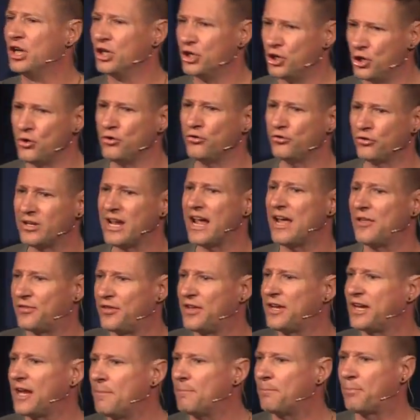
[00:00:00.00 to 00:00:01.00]
Usually I
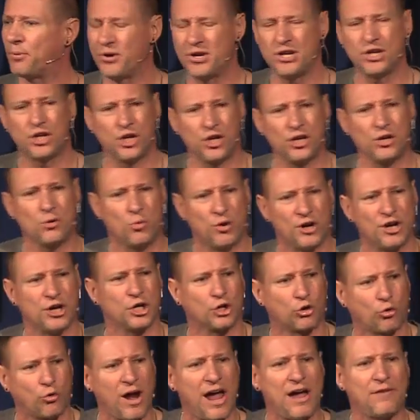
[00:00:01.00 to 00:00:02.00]
think I'm pretty good at wanting to
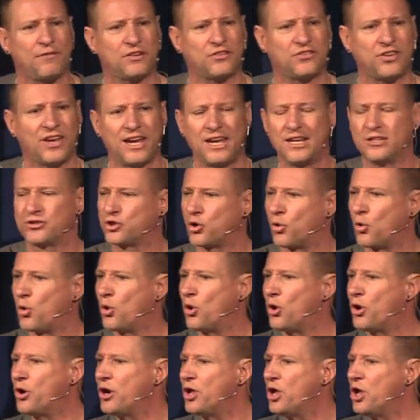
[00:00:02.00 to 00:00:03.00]
gravitate
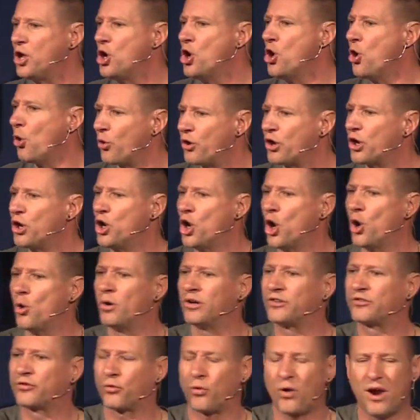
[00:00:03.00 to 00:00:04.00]
toward or to know
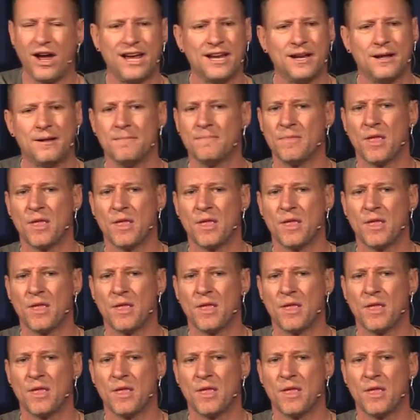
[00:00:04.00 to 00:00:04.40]
what's right.